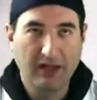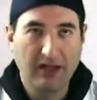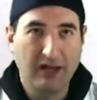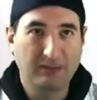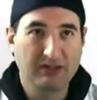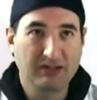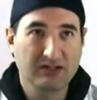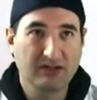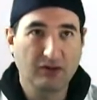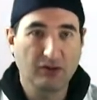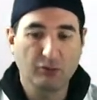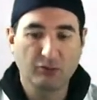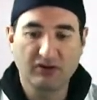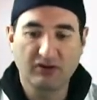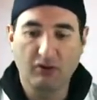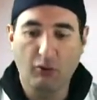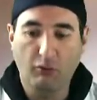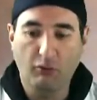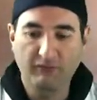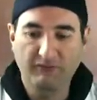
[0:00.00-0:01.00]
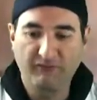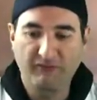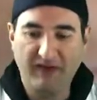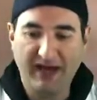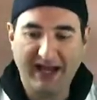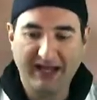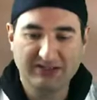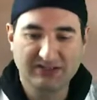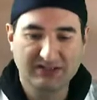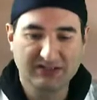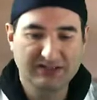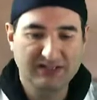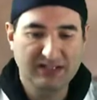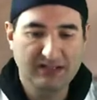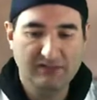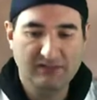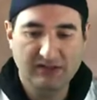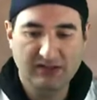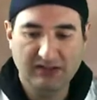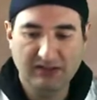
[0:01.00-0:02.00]
I'm gonna go with an old-fashioned
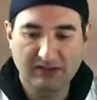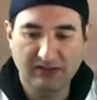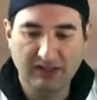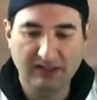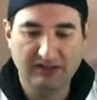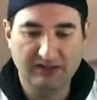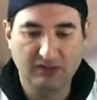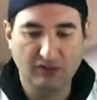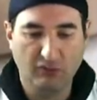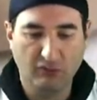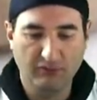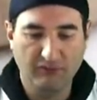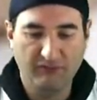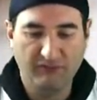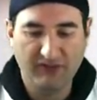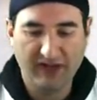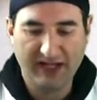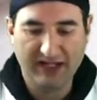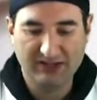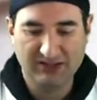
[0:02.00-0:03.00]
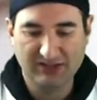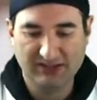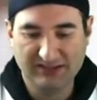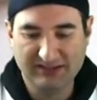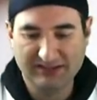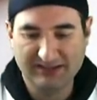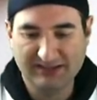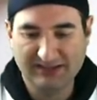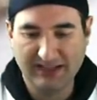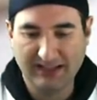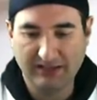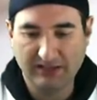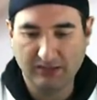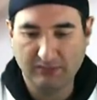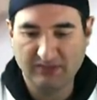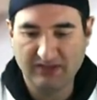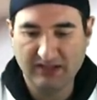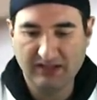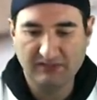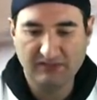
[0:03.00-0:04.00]
T V, like the old-fashioned
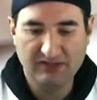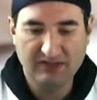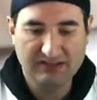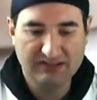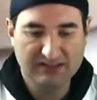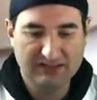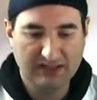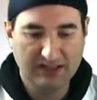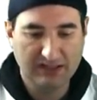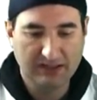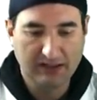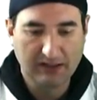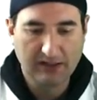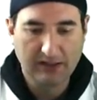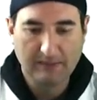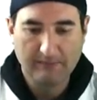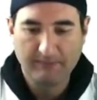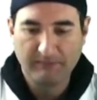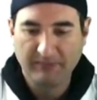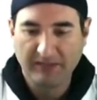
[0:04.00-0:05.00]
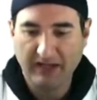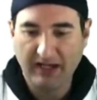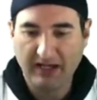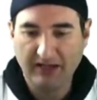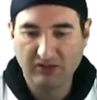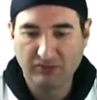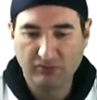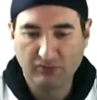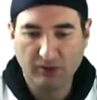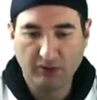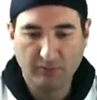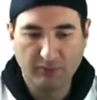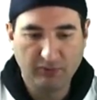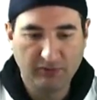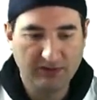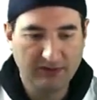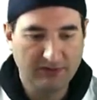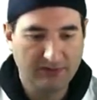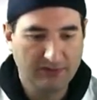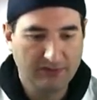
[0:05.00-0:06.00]
stand-up T Vs that I grew up
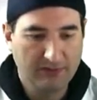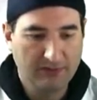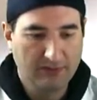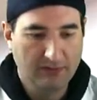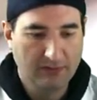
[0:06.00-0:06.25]
with.